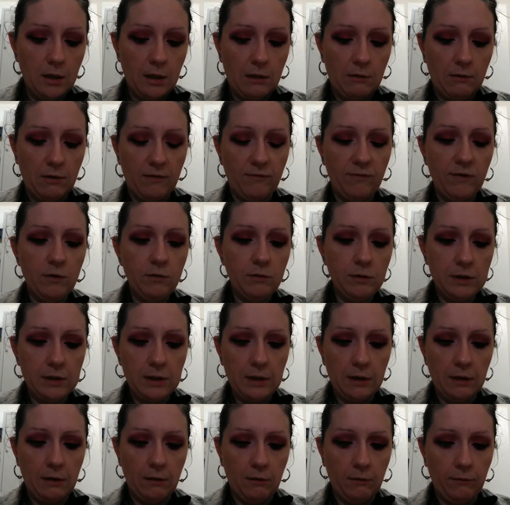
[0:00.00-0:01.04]
Now I've
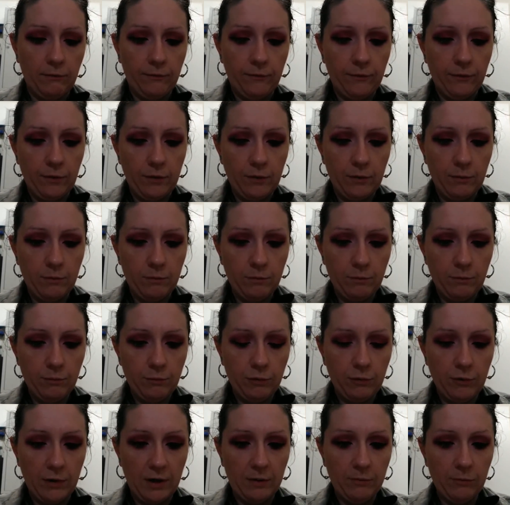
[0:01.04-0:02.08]
used e.l.f.
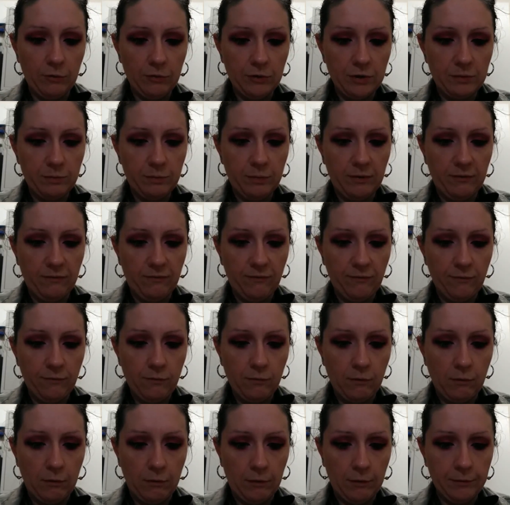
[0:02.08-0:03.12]
primers
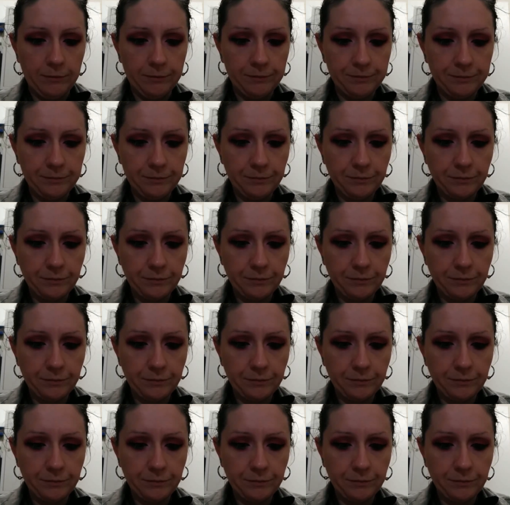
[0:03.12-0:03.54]
before,